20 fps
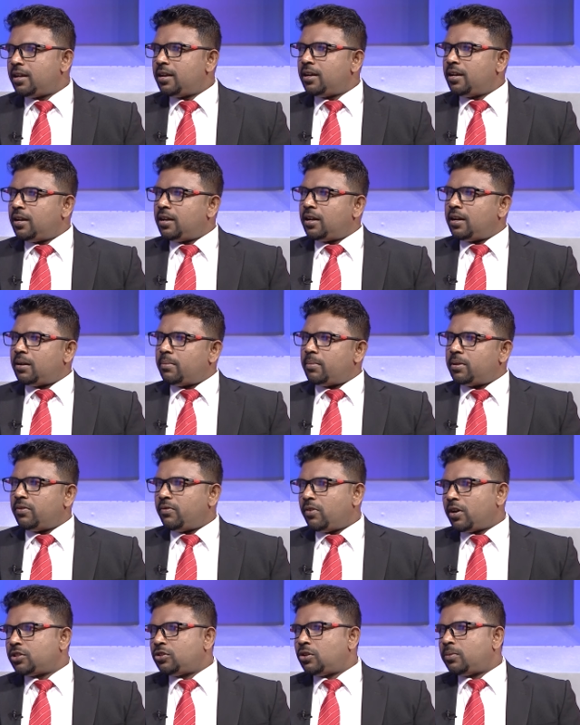Uh-huh. But the
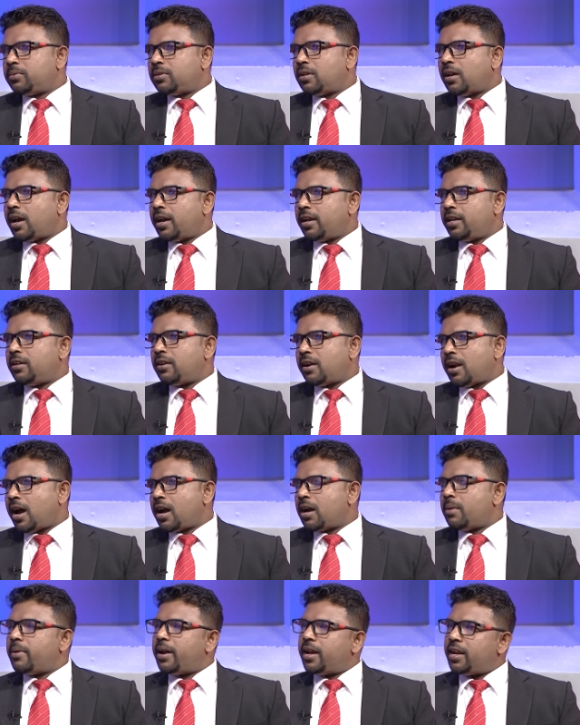workshops are in
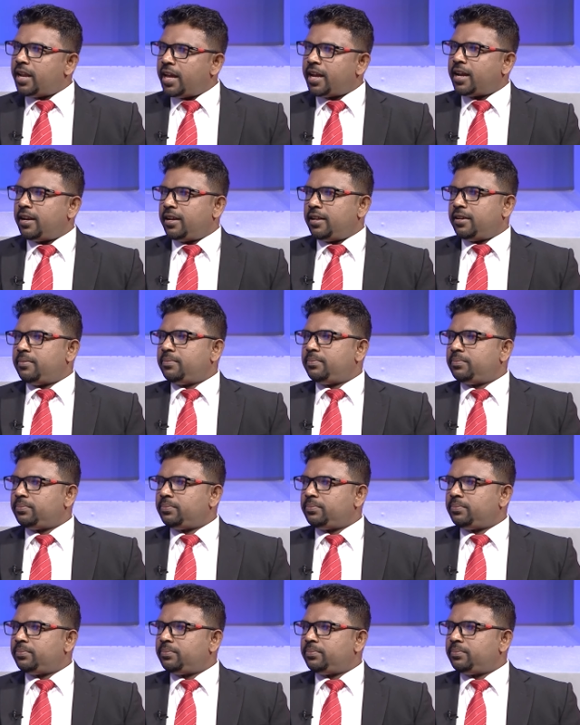Ragama and Ekala.